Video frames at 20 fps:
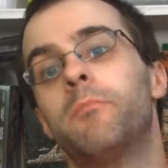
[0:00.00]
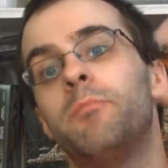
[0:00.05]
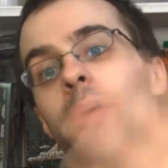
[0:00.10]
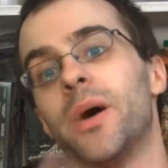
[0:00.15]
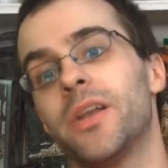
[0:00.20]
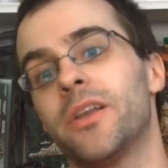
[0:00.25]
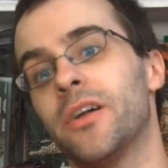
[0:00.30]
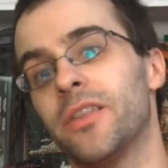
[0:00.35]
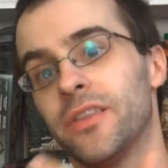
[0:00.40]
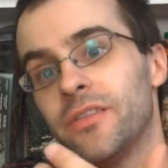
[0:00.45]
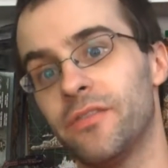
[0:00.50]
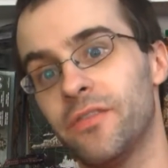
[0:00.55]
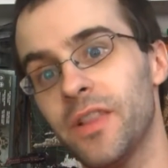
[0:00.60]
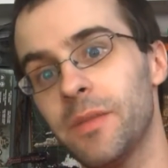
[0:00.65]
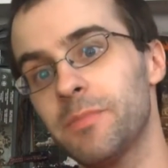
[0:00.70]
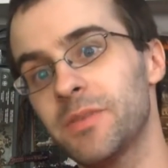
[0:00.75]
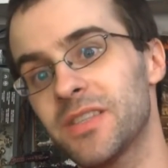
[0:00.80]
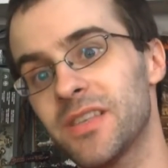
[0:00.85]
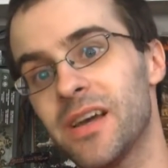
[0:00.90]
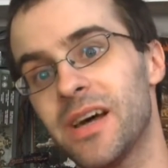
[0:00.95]
But on the
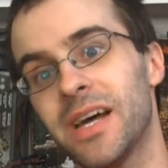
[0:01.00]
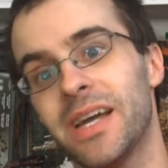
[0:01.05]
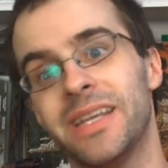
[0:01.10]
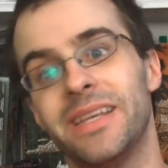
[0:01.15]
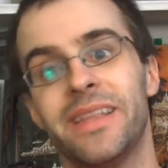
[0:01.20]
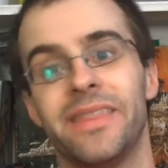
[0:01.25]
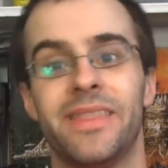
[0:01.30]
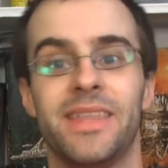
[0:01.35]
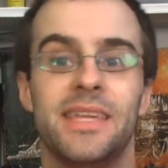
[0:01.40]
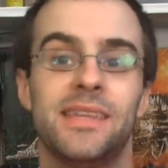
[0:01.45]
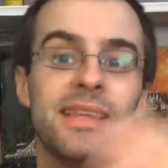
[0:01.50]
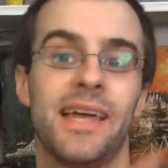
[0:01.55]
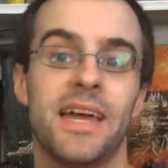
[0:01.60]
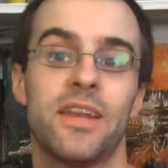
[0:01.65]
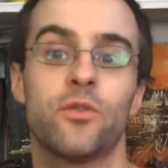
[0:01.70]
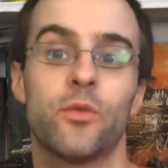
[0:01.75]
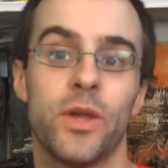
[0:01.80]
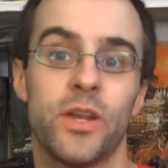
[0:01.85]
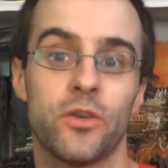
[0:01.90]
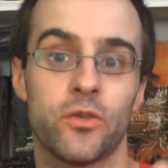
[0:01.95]
flip side, the
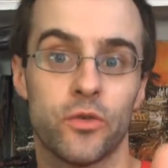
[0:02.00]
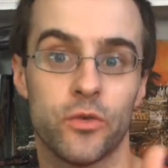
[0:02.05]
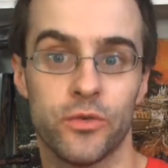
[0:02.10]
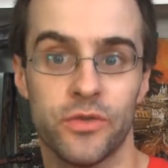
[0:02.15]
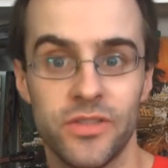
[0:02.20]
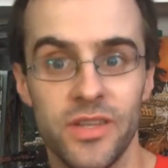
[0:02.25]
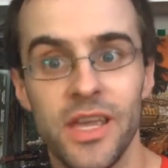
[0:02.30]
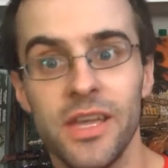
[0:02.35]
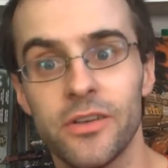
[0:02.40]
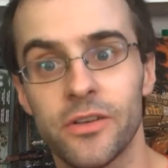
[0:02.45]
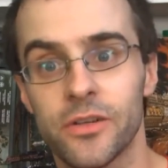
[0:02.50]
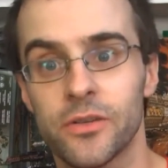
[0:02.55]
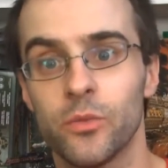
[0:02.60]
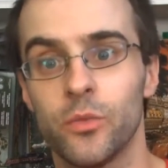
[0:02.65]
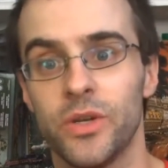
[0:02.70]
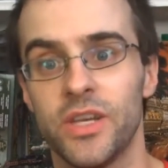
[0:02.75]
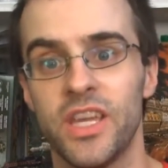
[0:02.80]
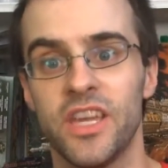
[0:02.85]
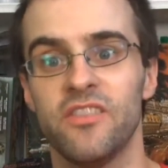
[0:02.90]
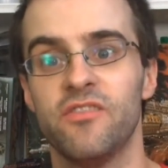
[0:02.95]
Land Raider Crusader
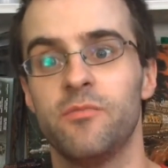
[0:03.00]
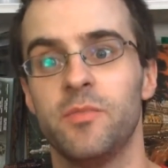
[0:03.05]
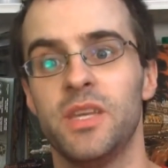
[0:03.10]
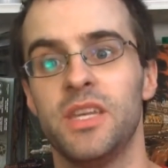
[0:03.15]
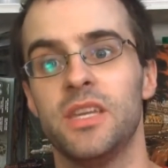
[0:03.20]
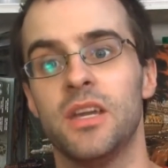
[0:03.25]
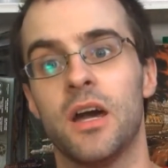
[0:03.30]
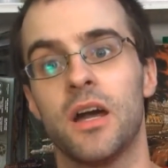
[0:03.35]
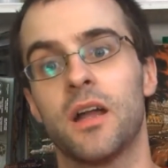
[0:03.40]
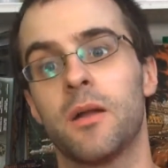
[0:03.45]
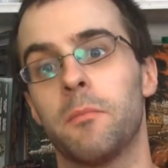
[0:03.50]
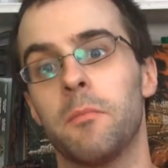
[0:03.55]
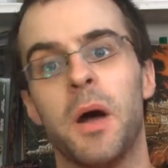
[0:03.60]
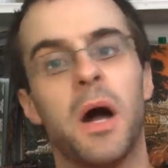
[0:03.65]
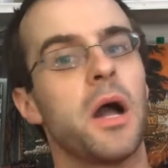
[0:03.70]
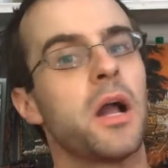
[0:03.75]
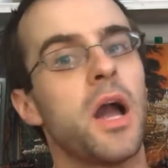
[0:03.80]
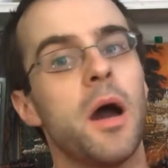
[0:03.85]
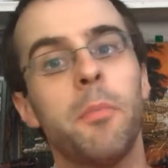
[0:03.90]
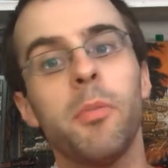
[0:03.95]
would give me
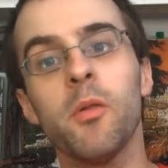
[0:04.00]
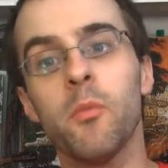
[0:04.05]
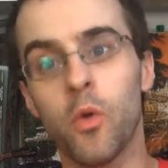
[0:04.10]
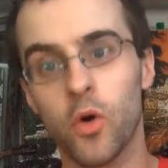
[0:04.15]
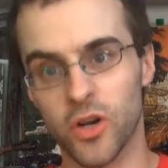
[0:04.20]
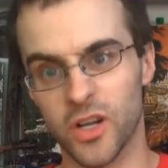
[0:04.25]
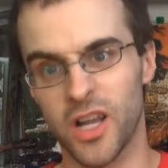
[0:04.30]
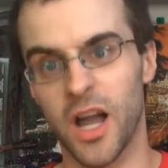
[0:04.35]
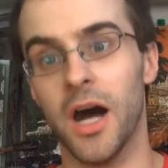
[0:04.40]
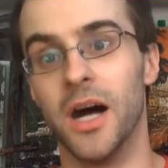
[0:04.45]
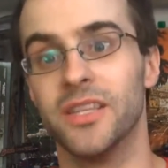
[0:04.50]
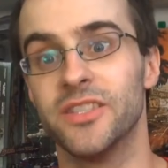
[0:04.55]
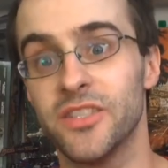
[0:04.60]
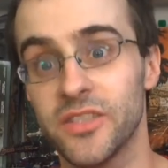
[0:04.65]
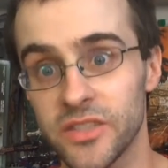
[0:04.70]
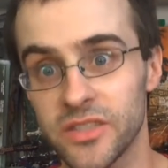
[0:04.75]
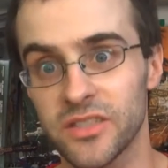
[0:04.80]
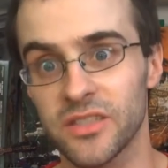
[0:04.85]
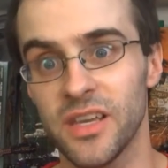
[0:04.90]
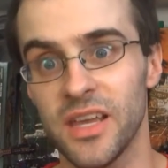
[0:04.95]
a couple more
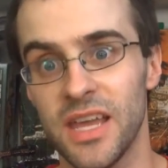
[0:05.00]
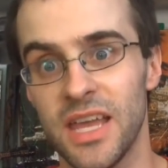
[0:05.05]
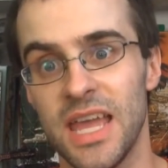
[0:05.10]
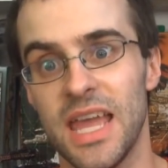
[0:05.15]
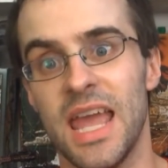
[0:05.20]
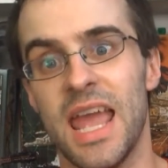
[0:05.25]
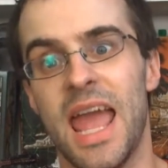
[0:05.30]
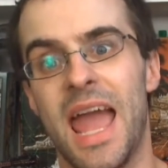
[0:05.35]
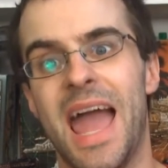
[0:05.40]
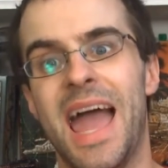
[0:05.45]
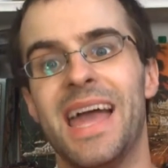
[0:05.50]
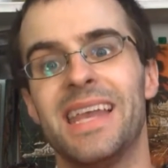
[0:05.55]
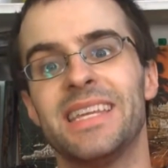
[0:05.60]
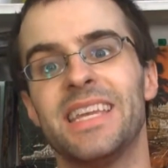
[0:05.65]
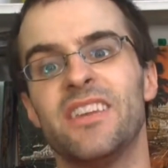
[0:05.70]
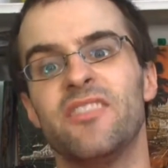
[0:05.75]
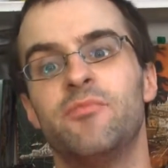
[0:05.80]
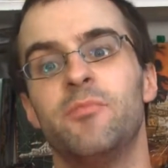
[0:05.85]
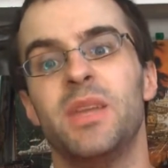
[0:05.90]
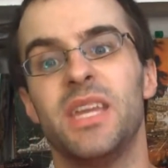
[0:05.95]
guns,
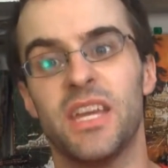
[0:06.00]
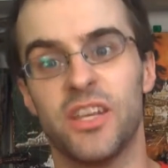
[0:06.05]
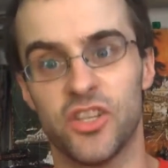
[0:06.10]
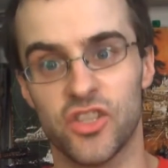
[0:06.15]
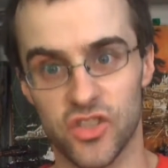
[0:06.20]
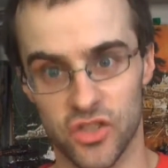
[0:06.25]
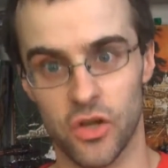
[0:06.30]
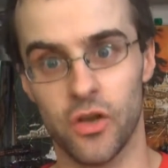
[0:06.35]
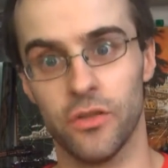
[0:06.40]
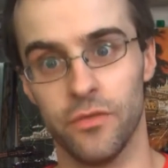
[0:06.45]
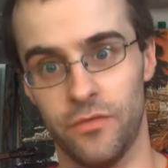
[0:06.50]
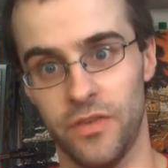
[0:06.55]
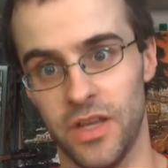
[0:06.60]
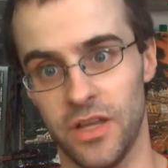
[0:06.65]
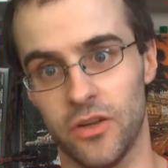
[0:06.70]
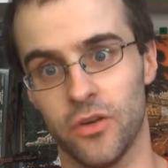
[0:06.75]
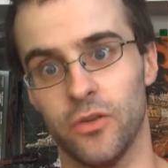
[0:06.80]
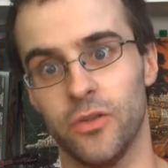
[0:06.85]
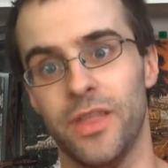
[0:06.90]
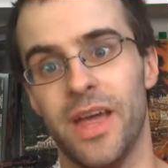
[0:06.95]
and give me an assault
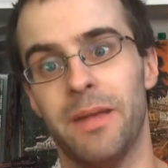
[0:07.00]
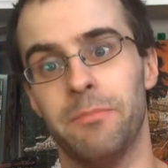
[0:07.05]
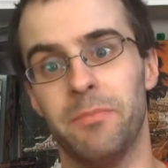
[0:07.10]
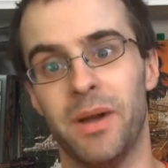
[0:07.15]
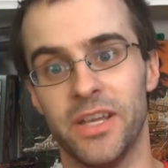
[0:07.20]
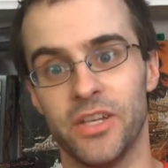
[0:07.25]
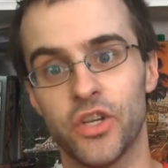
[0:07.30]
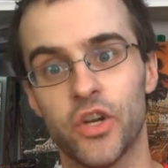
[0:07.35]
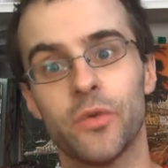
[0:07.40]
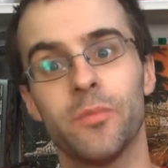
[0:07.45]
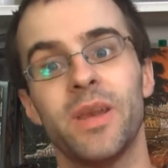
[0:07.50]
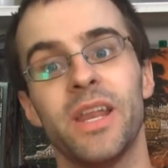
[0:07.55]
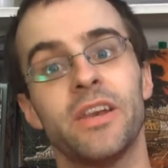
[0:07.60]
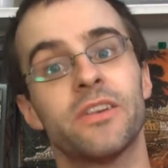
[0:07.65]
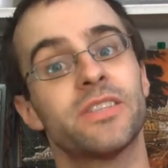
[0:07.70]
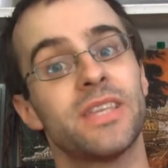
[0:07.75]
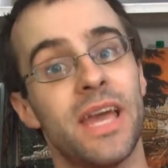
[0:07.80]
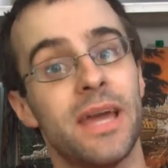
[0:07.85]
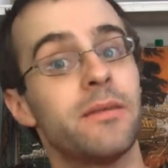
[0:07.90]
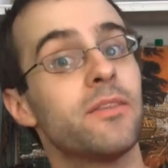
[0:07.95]
vehicle that my
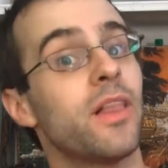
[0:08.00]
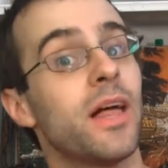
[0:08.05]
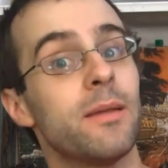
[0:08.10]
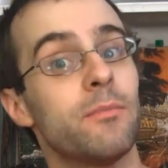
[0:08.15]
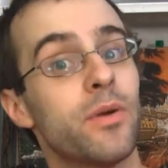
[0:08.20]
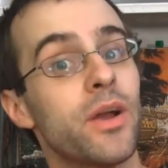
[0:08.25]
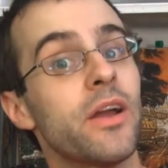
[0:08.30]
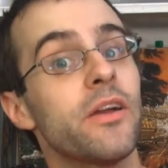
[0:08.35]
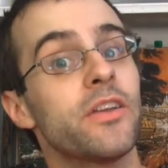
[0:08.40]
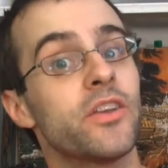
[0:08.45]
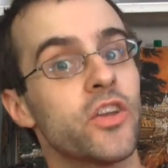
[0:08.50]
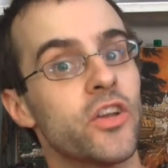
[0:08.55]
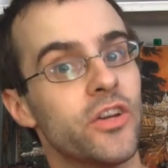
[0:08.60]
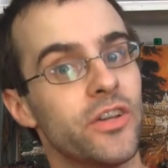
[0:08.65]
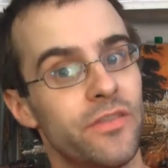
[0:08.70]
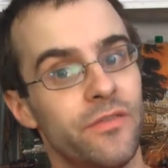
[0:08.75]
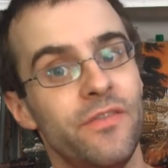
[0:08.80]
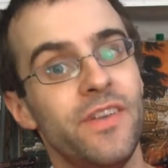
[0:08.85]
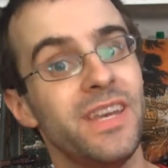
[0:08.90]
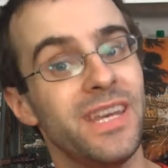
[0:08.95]
Terminators and Librarian
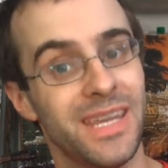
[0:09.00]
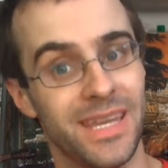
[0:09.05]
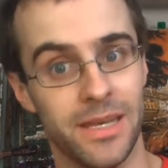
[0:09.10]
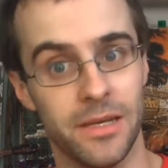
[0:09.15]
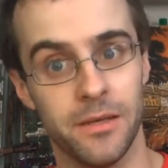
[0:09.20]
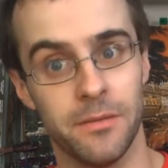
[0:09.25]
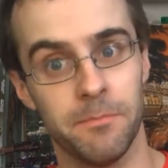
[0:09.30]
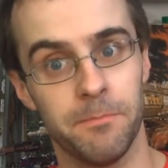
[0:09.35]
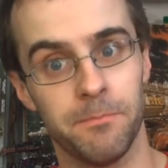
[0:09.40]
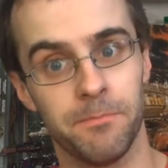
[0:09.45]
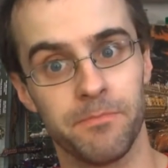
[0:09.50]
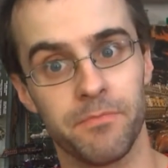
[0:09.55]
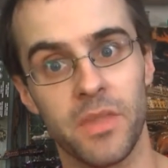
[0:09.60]
could fit in,